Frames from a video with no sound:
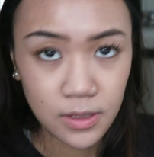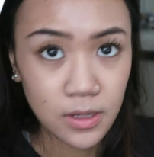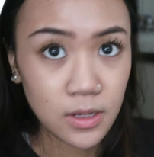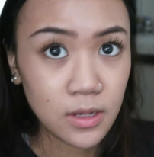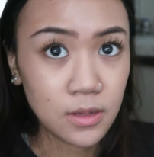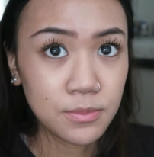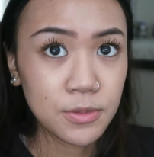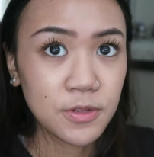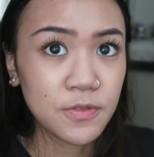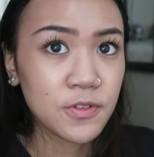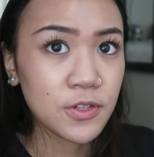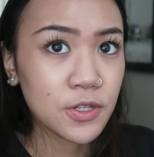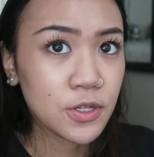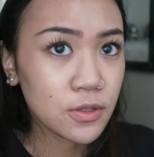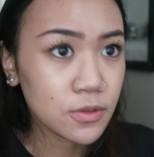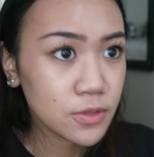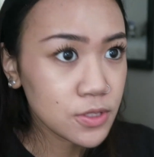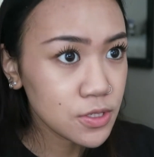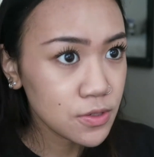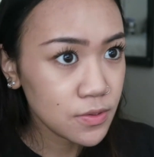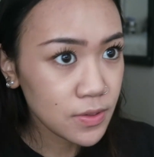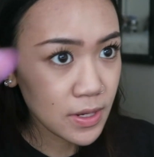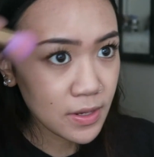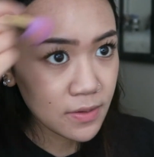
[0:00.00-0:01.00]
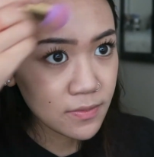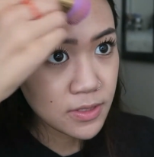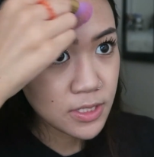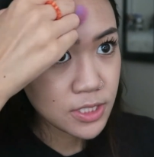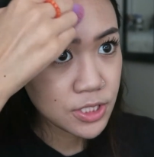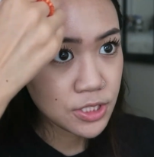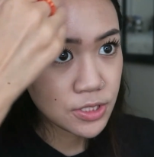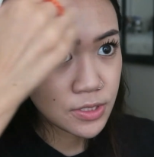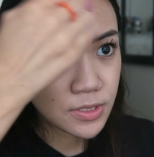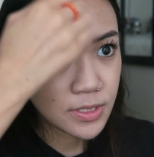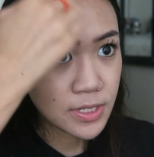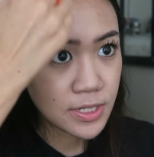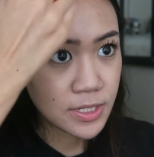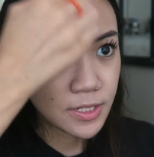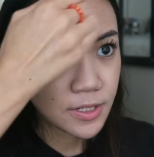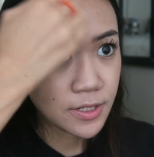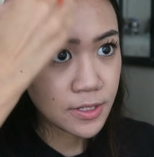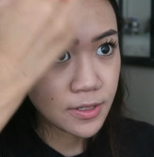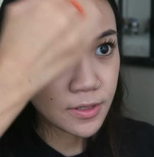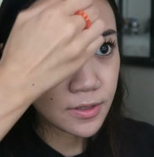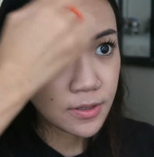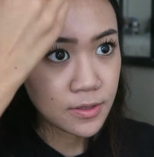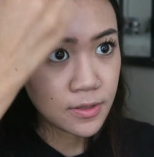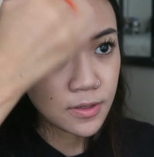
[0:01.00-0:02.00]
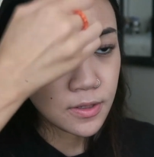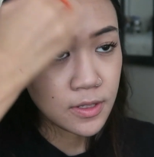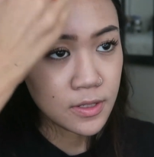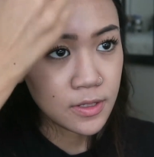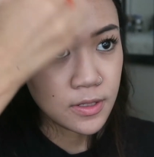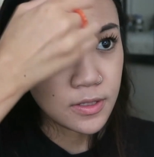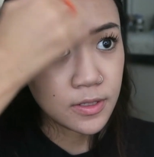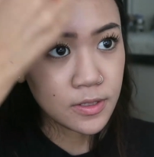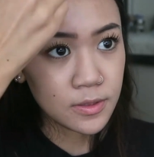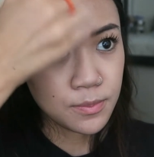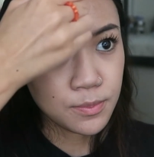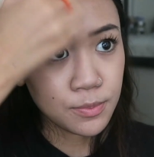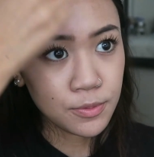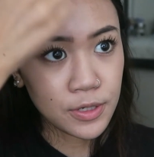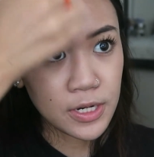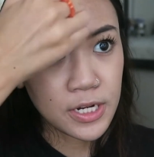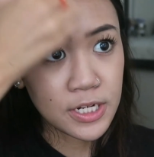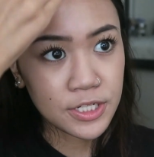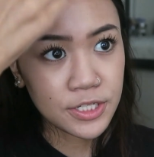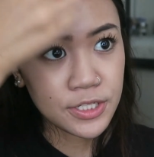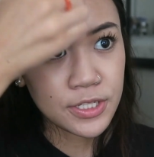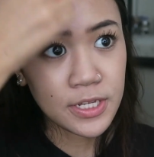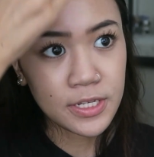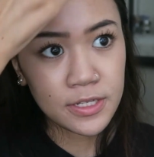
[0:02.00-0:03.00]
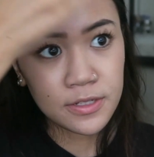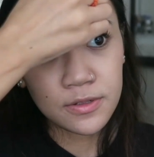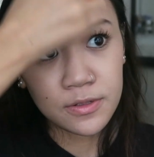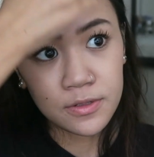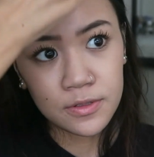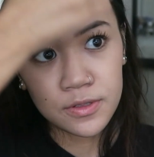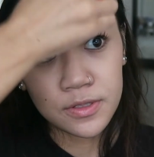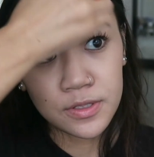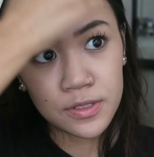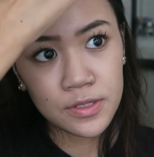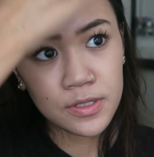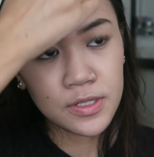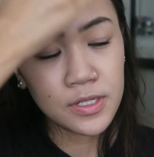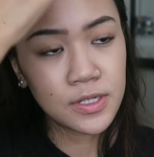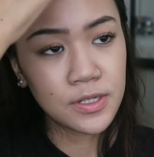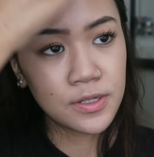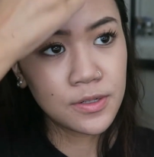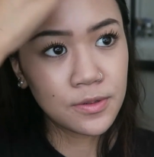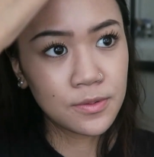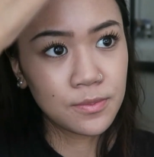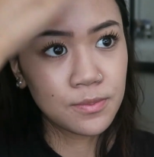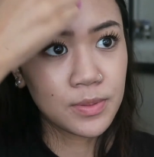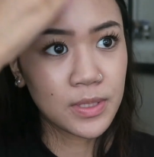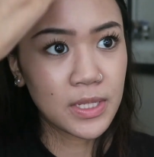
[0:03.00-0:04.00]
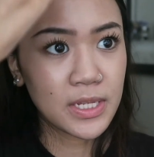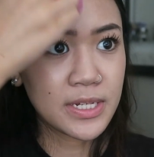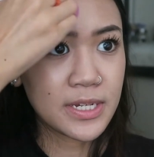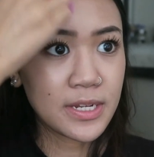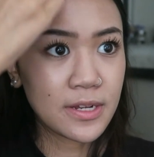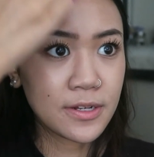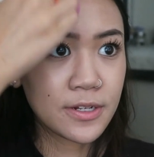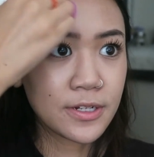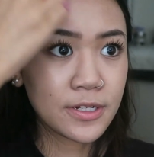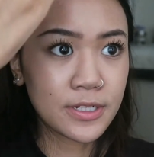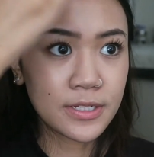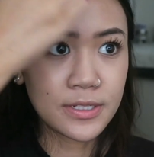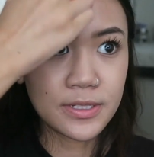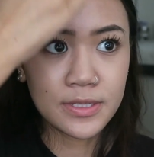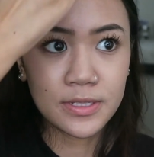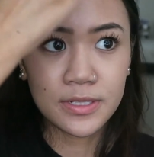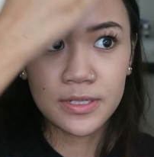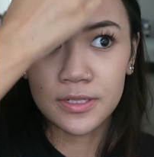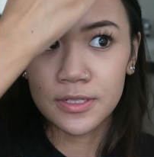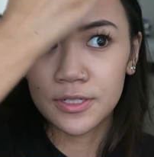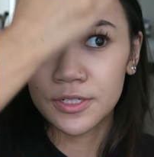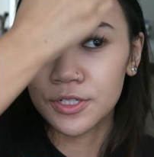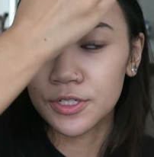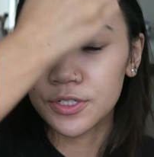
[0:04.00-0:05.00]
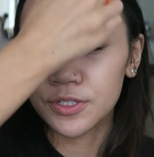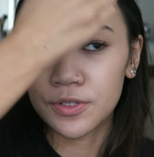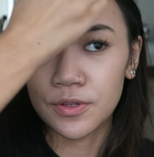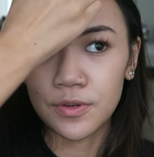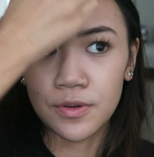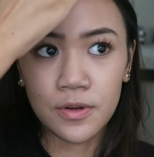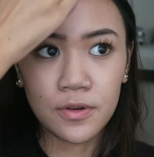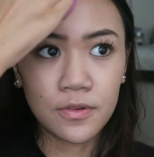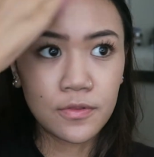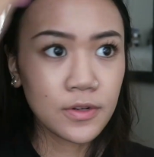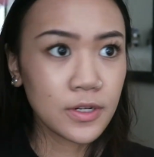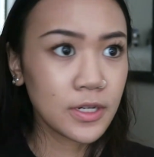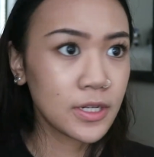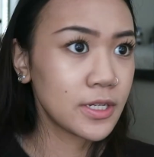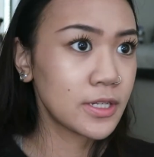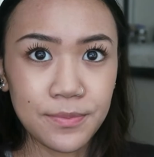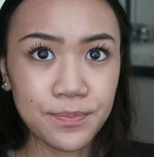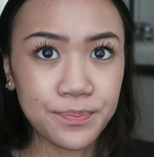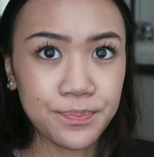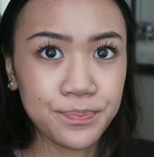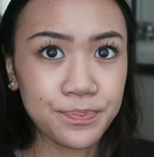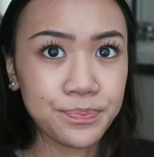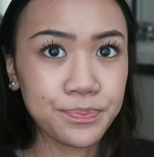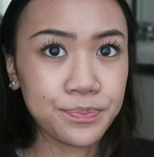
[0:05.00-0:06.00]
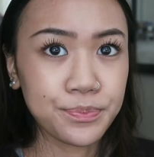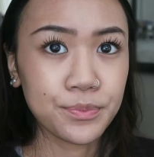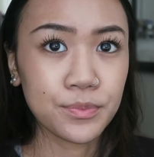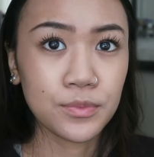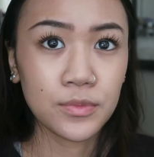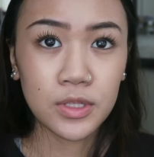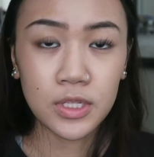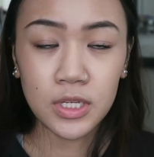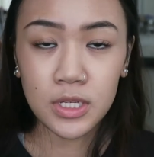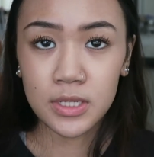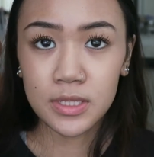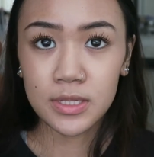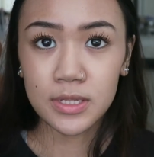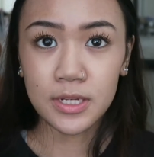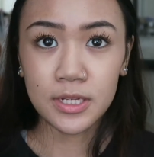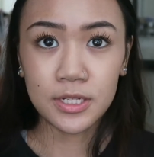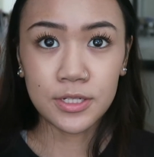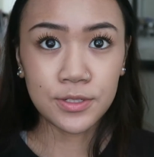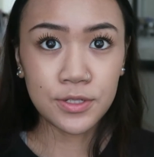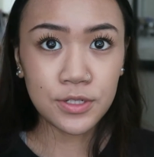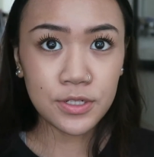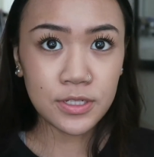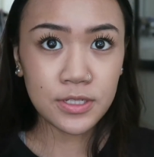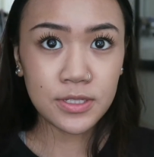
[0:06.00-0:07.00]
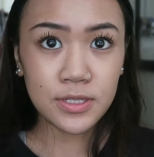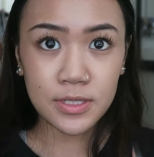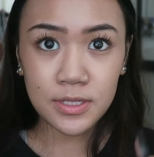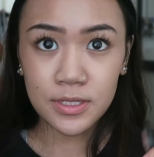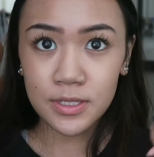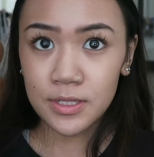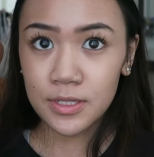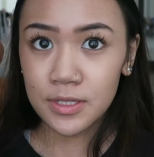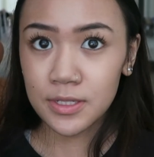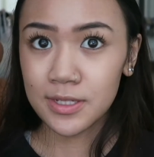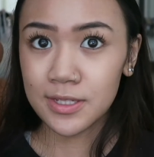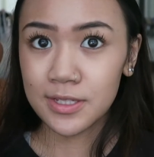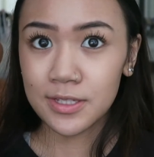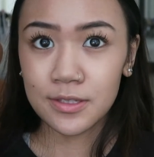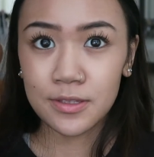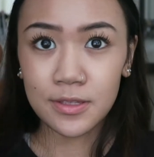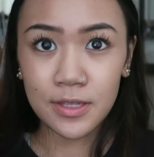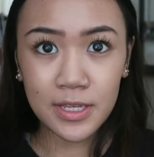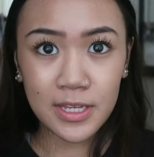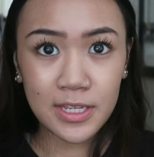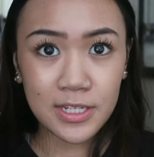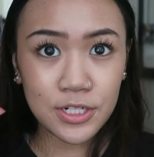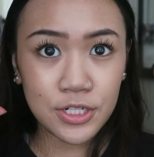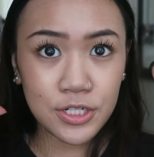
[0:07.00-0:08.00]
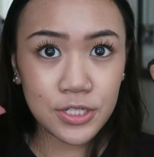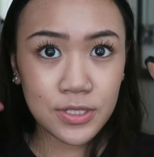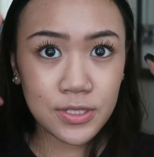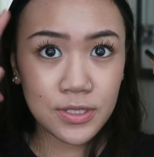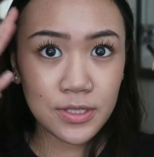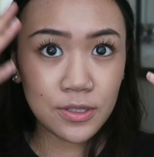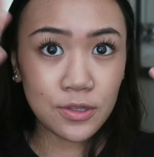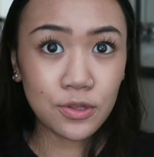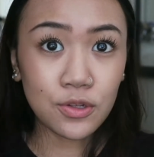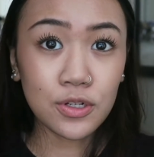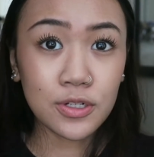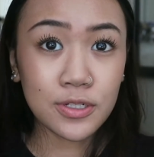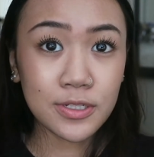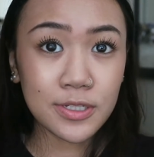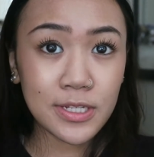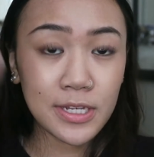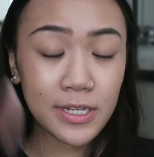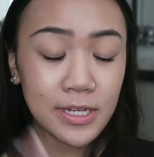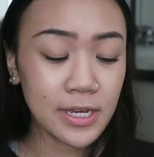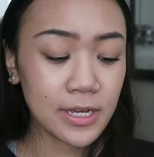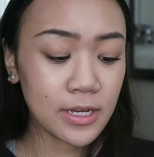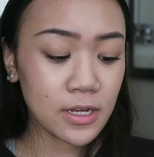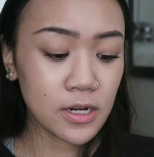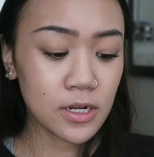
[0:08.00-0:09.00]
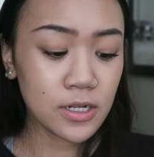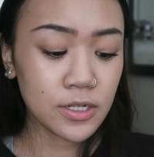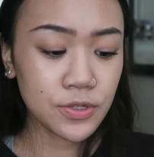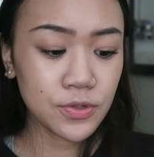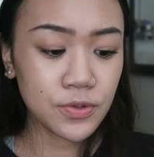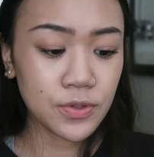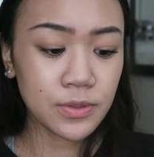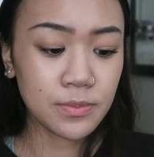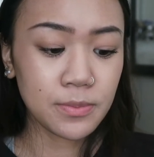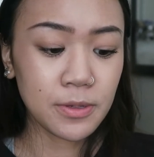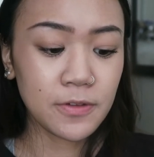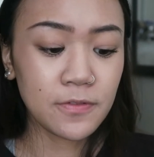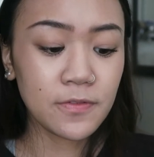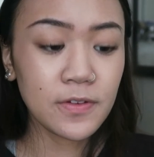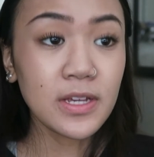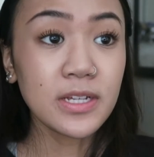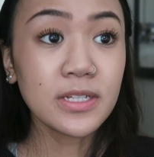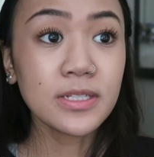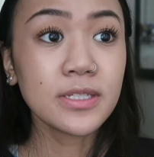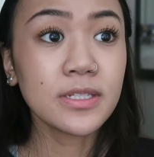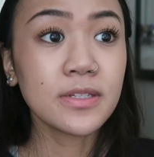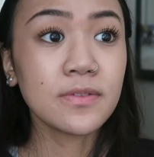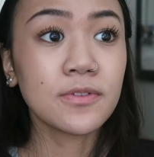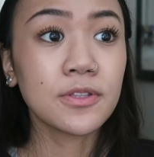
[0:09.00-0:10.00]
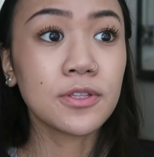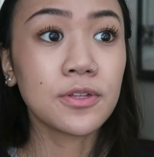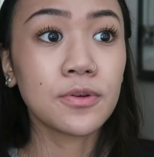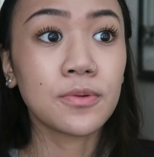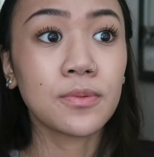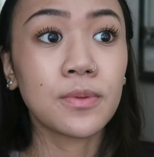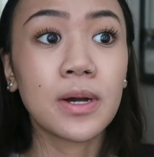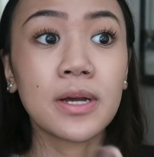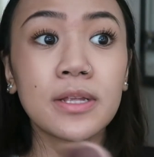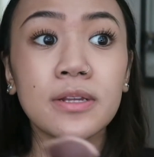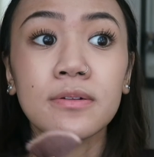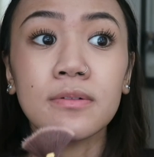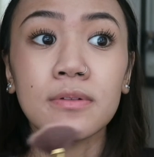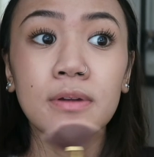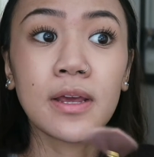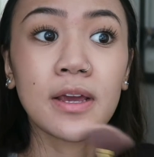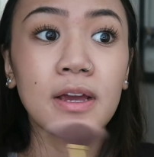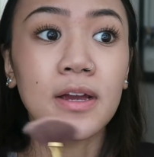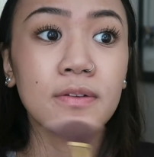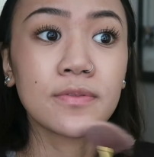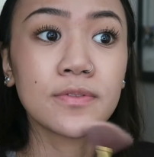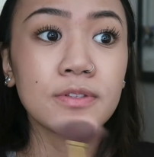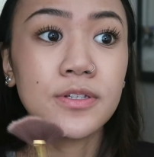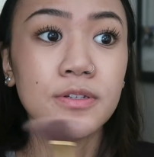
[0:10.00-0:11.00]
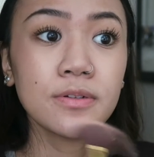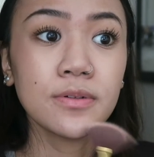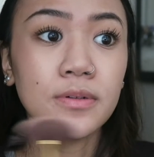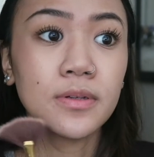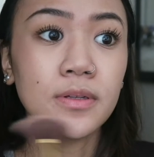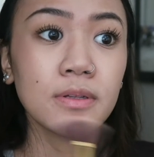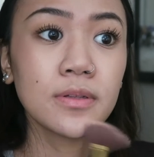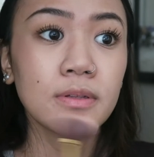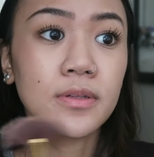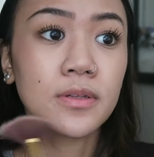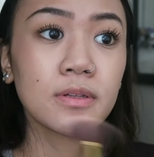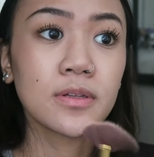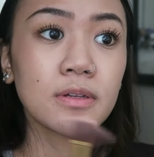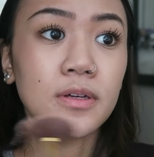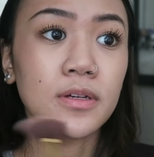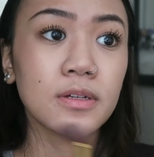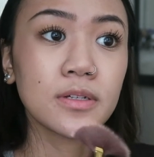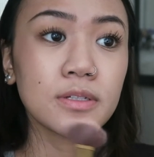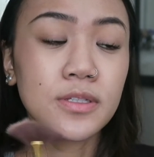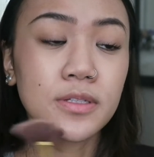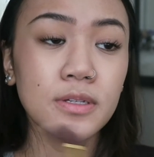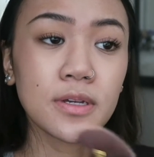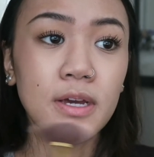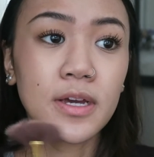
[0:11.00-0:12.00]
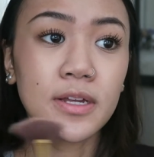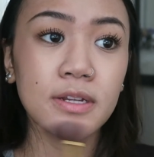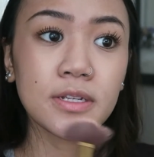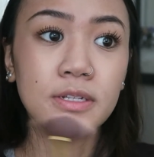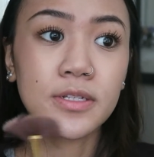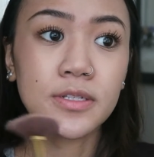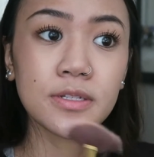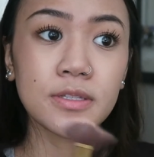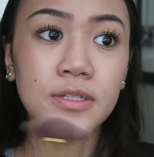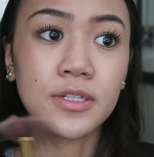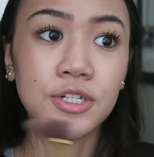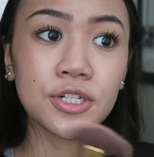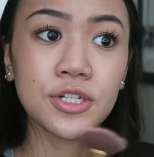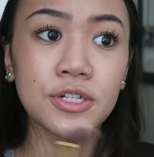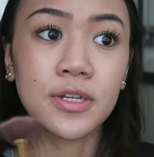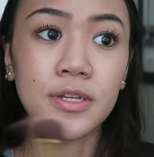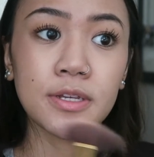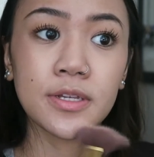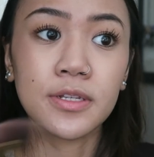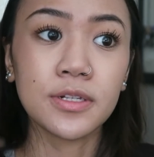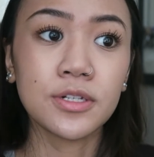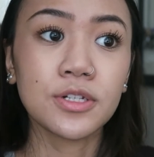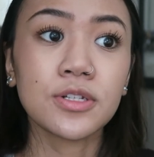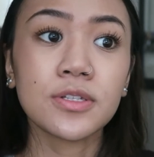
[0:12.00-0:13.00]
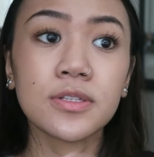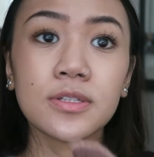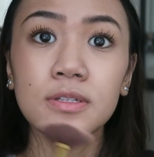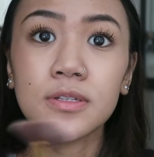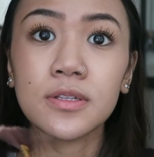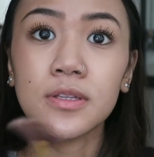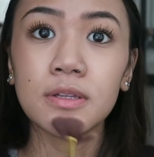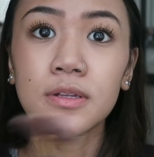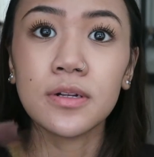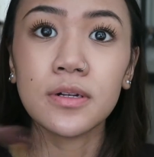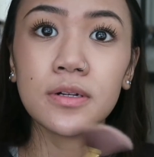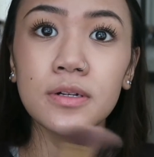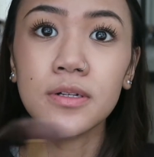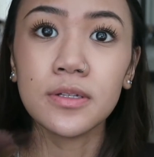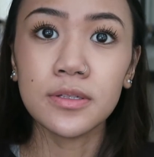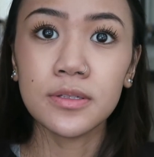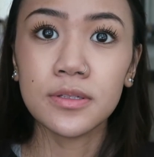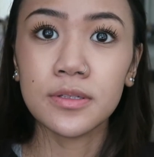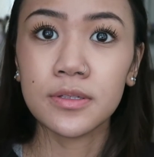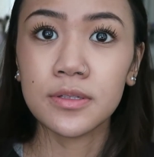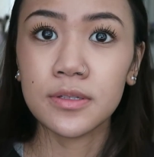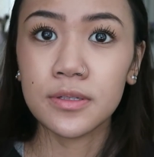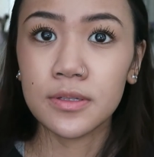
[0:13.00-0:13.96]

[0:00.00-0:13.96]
If you go too heavy, just take your brush that you used to blend out your concealer, just go over it. Yeah, as you can see, like it just looks like I contoured my face, even though I don't have to. I also add it to the chin just a little.